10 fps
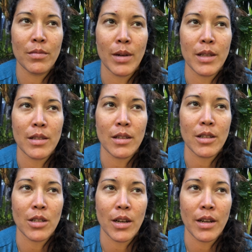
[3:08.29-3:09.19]
months a
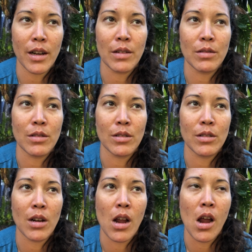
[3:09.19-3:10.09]
shutdown
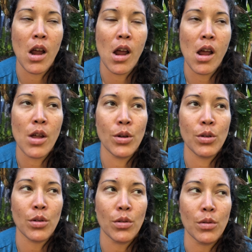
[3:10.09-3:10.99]

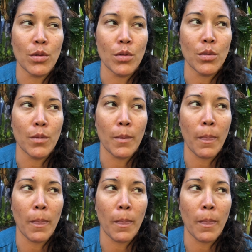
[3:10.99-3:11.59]
to